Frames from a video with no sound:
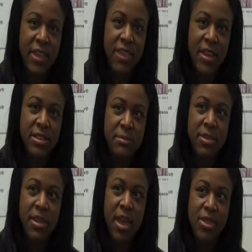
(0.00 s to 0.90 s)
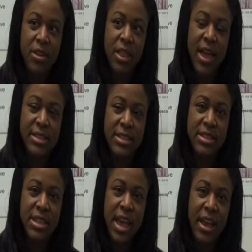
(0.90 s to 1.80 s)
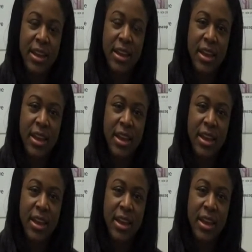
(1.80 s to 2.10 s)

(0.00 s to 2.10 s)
I think some of the other classes that